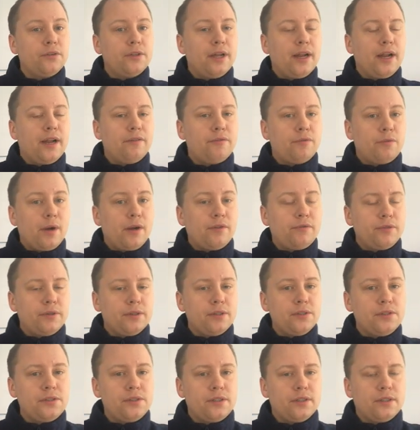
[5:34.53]
that I've
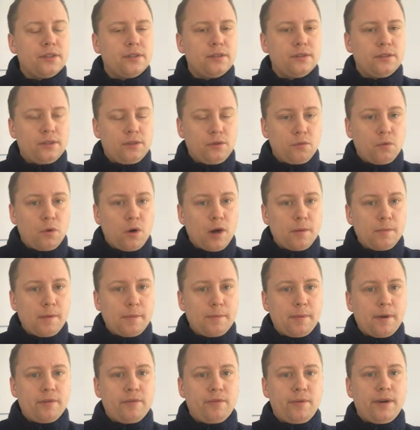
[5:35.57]
referenced and the warm
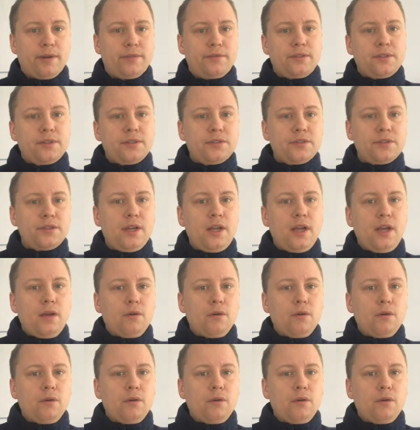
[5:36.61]
up I've referenced